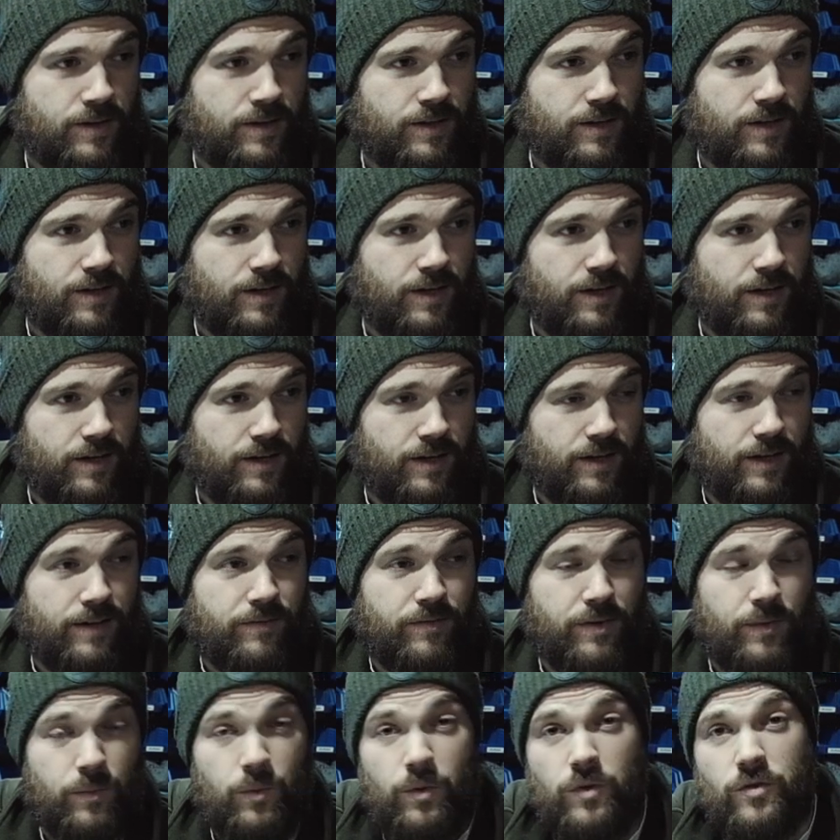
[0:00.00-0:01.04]
And
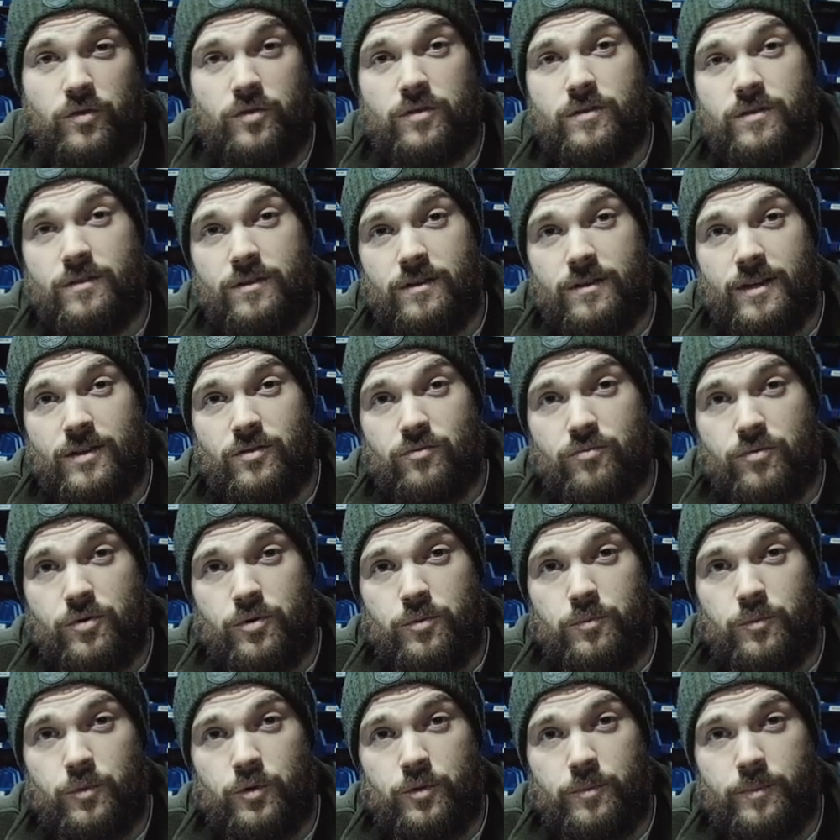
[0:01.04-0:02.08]
if it wasn't, this
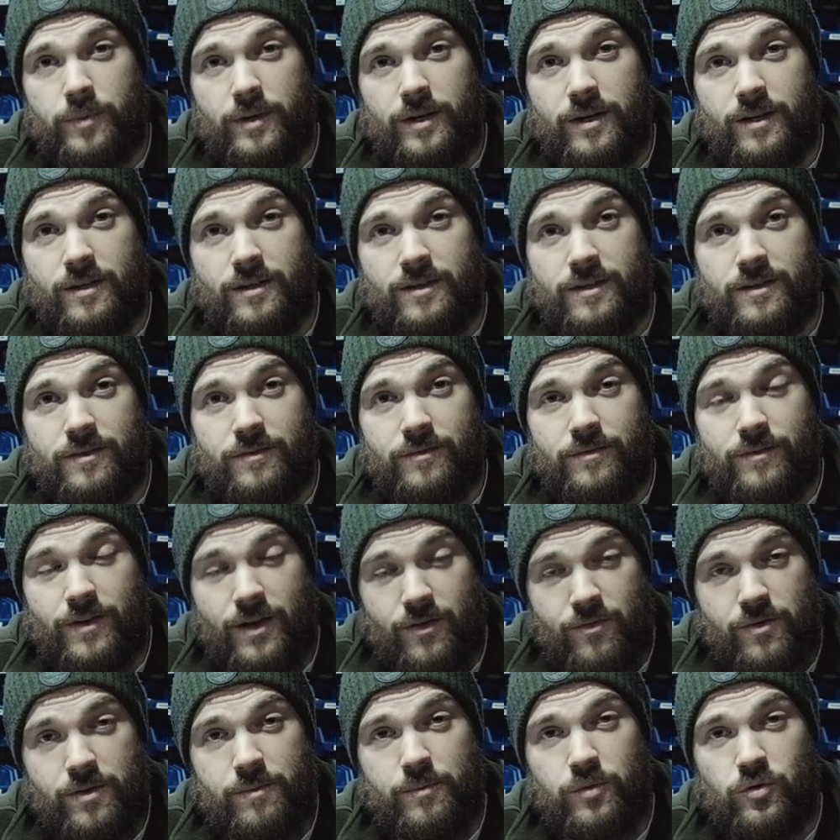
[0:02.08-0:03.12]
room would be
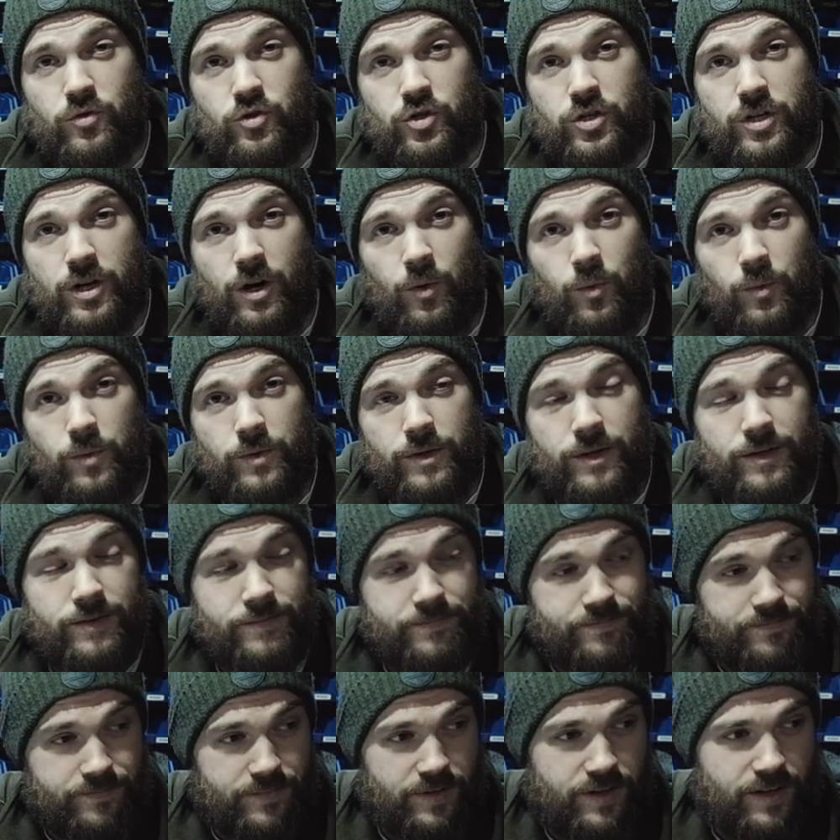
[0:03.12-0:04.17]
very much colder
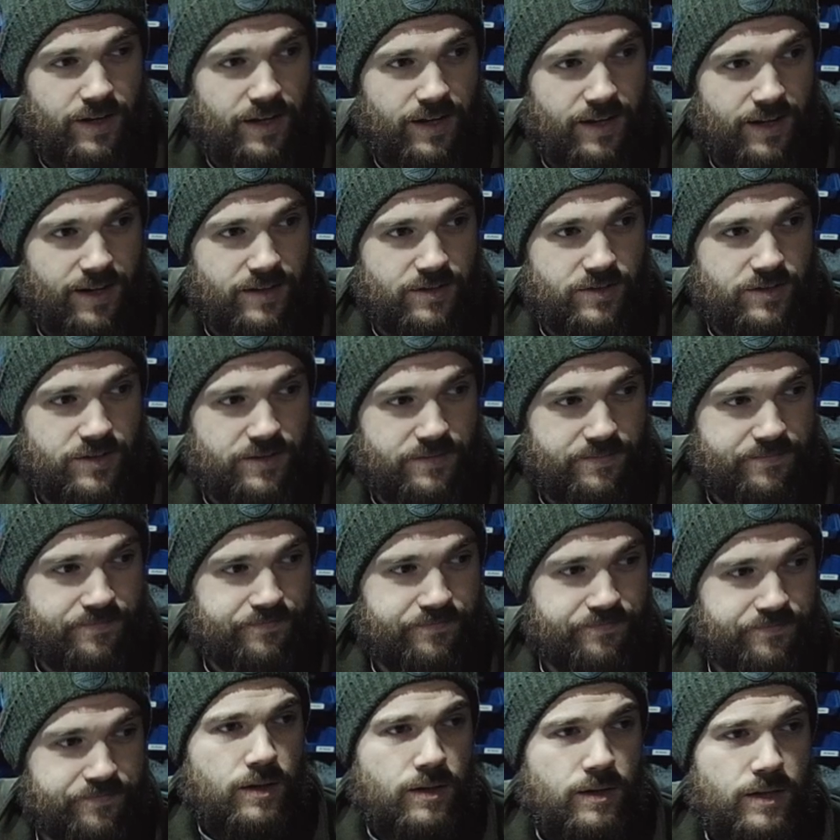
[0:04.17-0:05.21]
than it is.
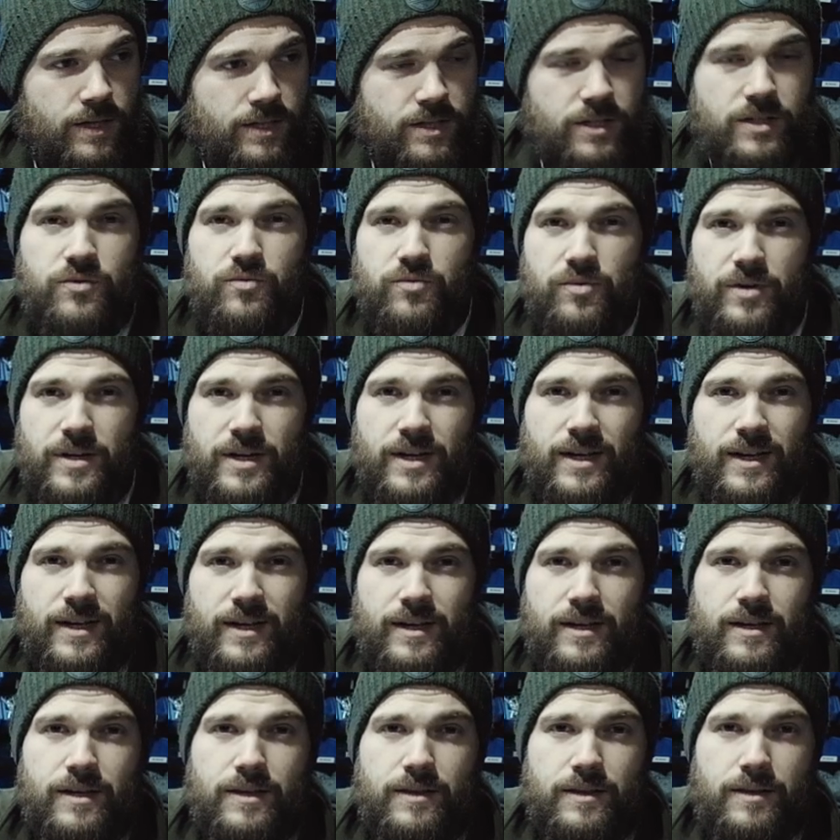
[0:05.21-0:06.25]
This is
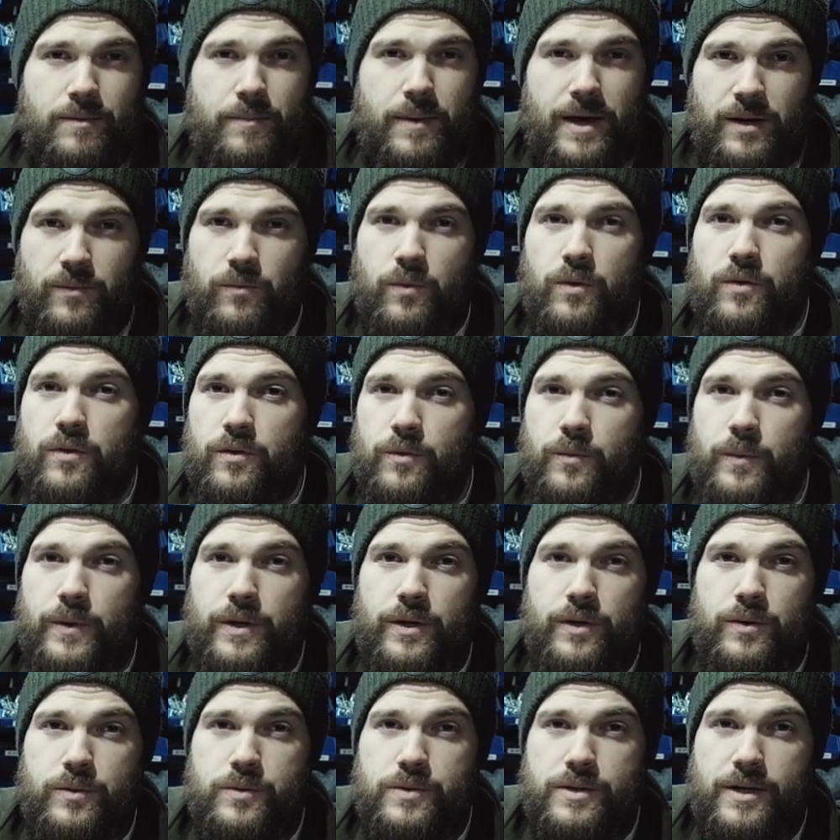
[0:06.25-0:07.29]
really the main one that we
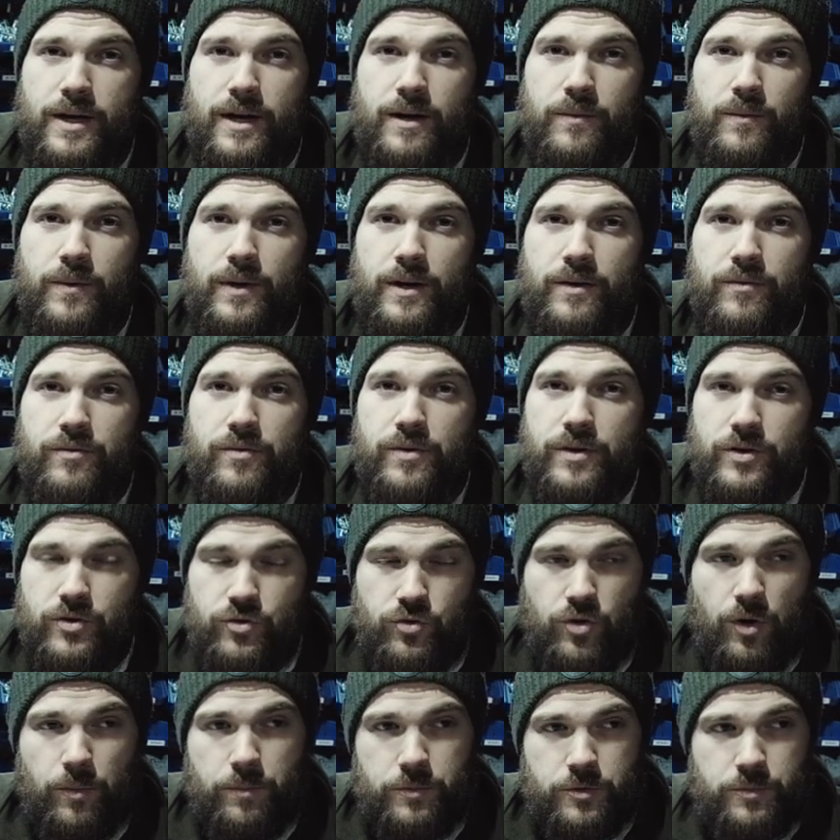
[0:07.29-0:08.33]
use now. Whenever it
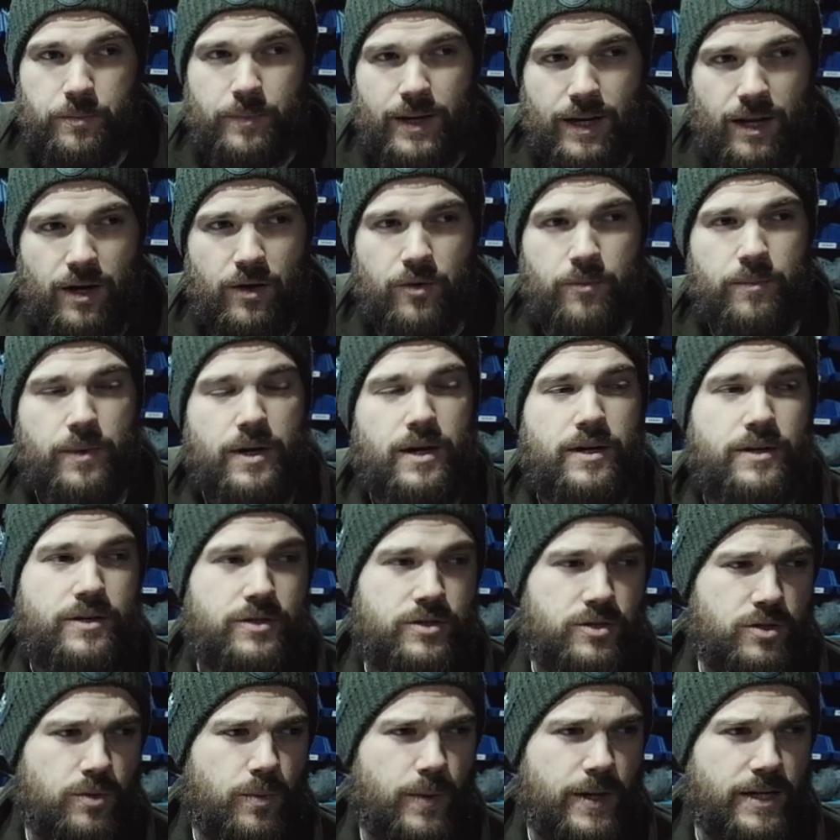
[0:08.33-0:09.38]
drops below
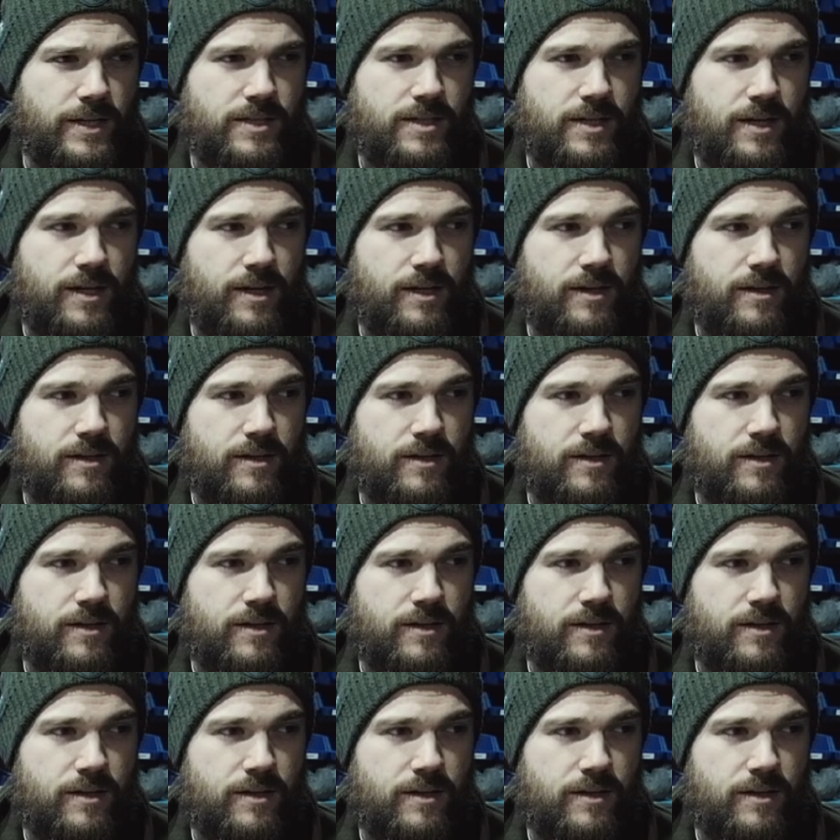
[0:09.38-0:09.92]
minus 20,